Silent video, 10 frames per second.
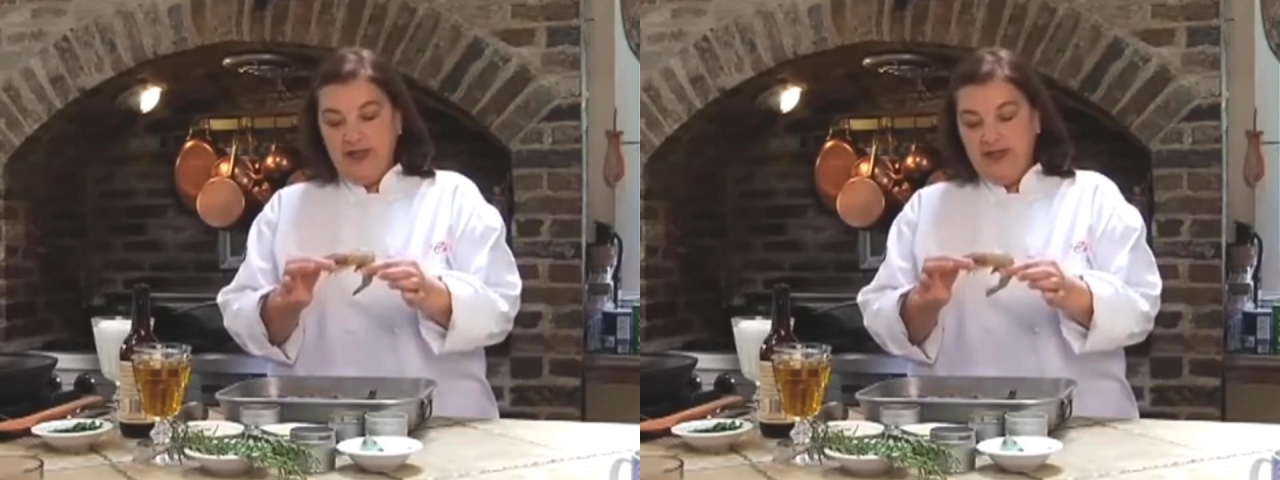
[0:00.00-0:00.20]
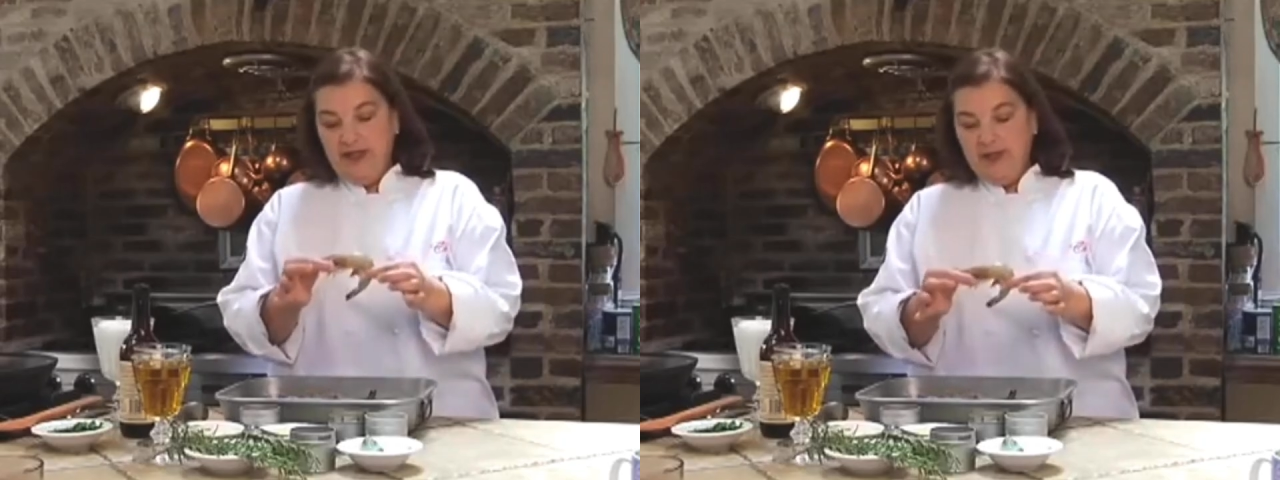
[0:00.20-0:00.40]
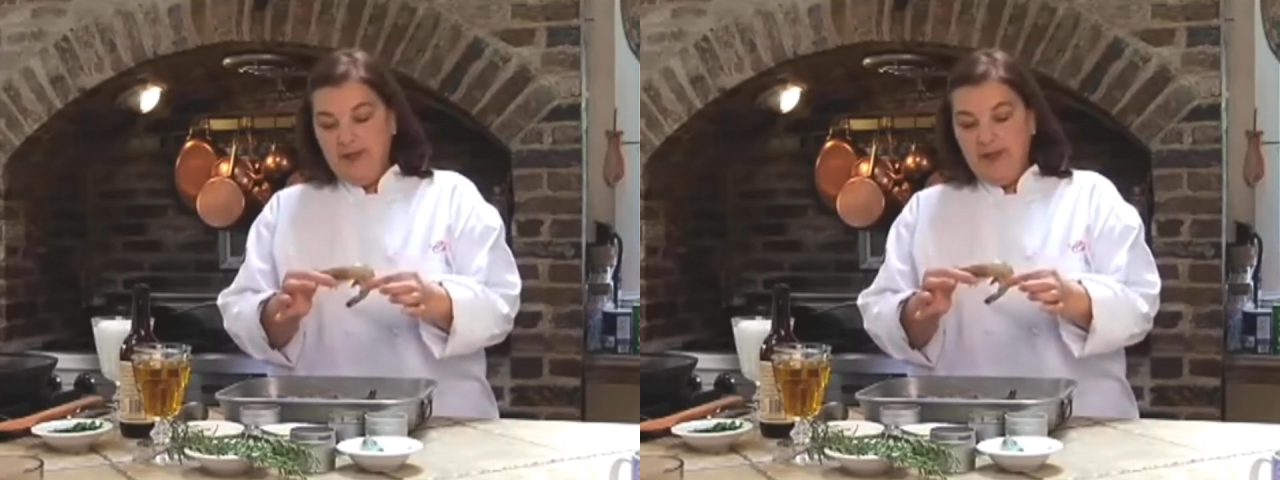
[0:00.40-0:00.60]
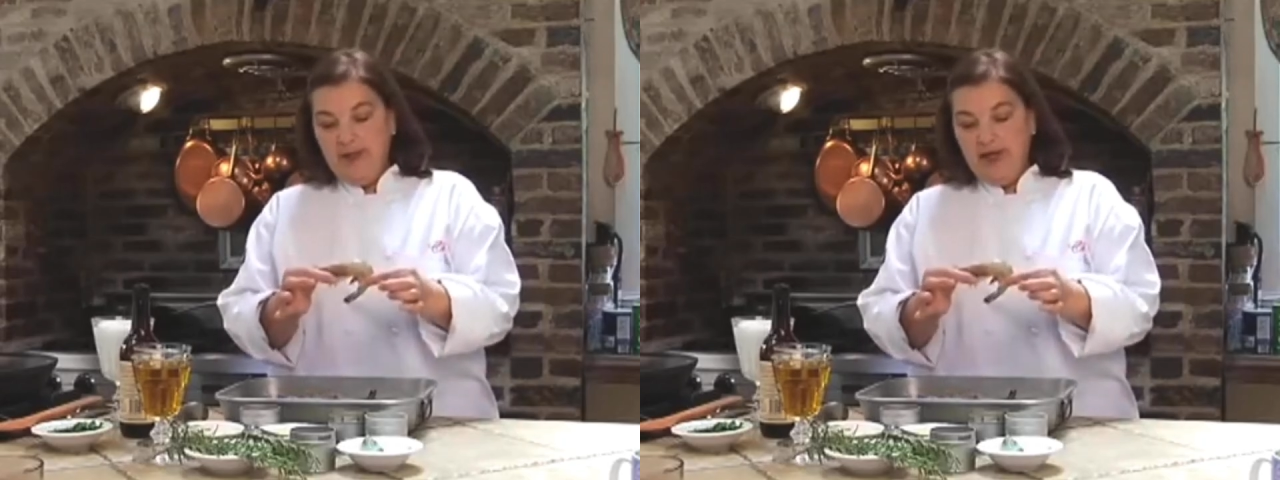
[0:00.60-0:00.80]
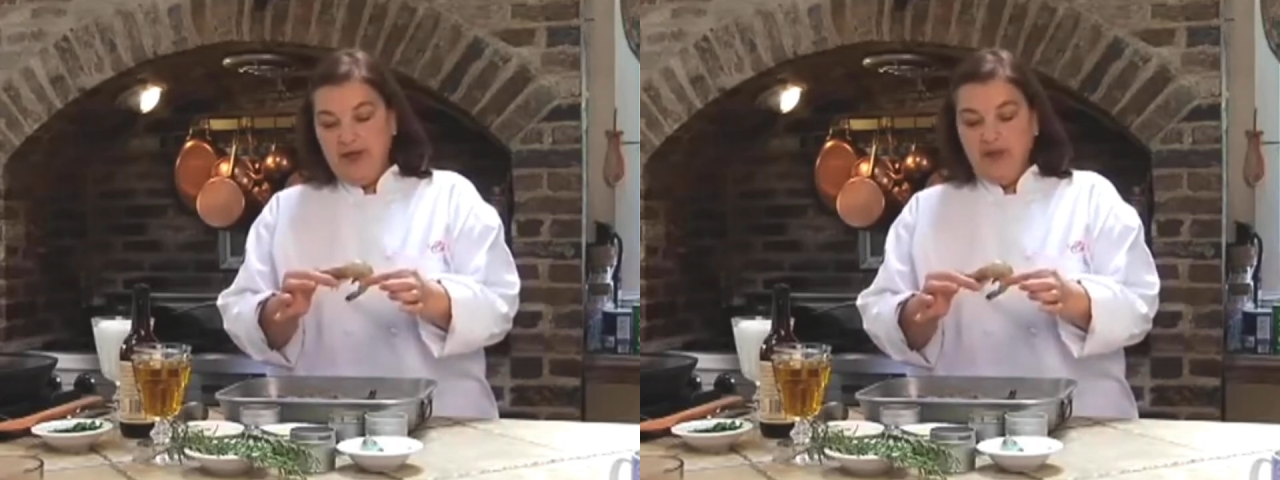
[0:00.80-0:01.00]
These are
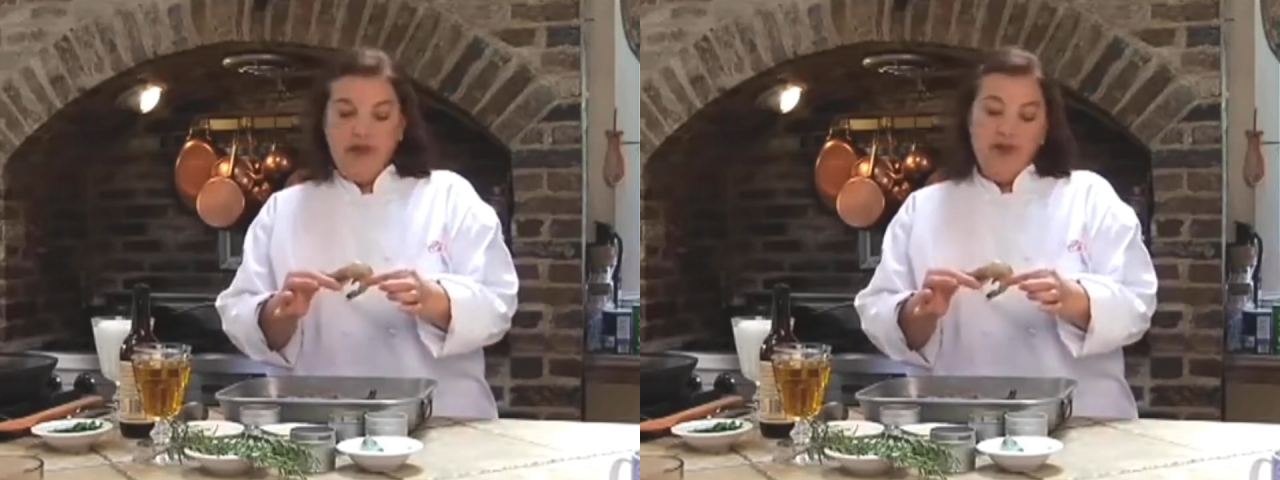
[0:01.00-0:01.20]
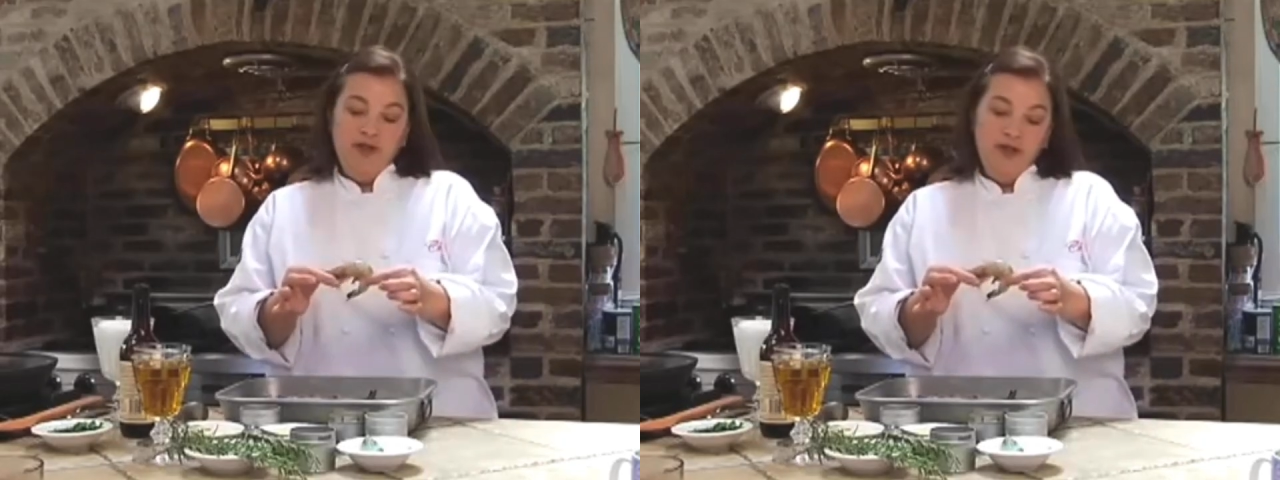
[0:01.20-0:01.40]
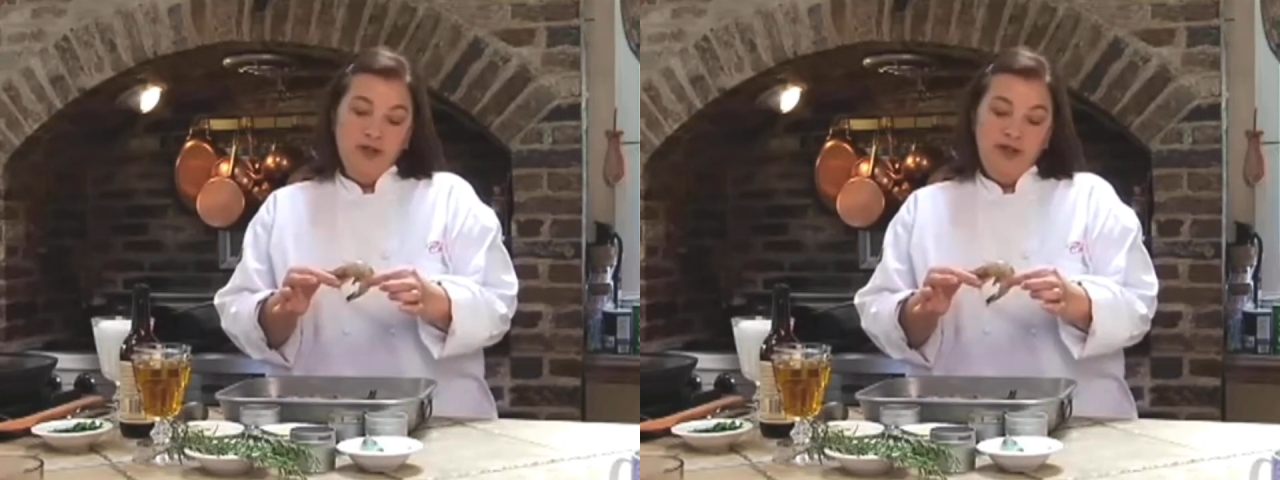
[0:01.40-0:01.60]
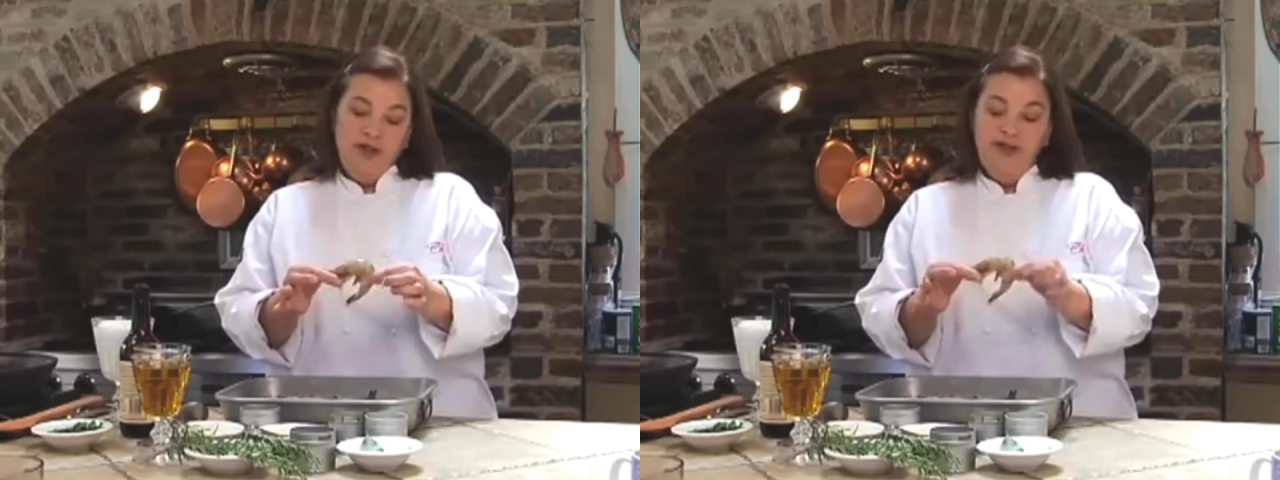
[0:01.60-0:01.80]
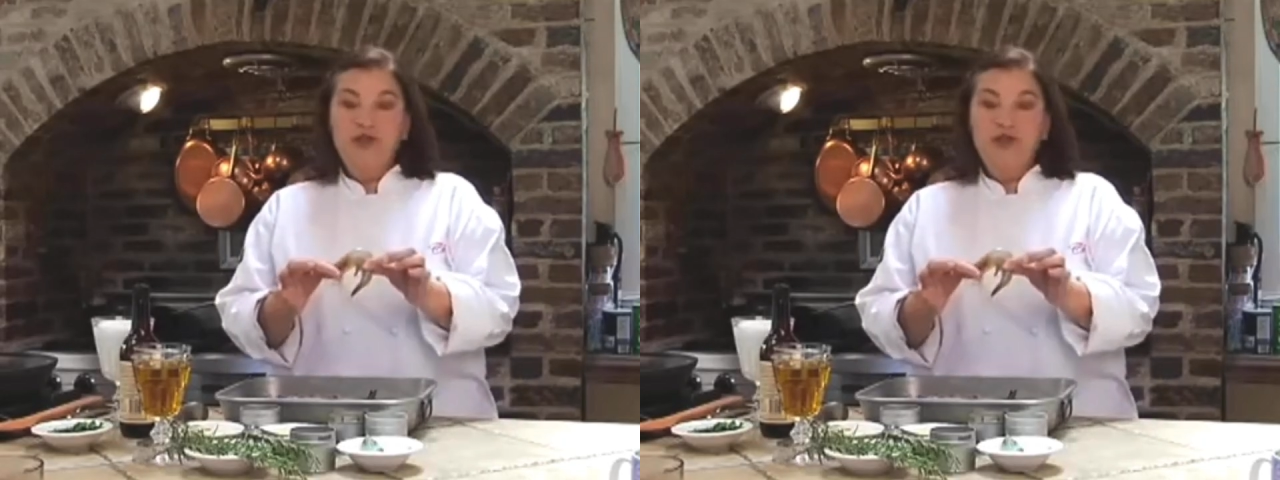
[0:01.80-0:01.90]
about 20 to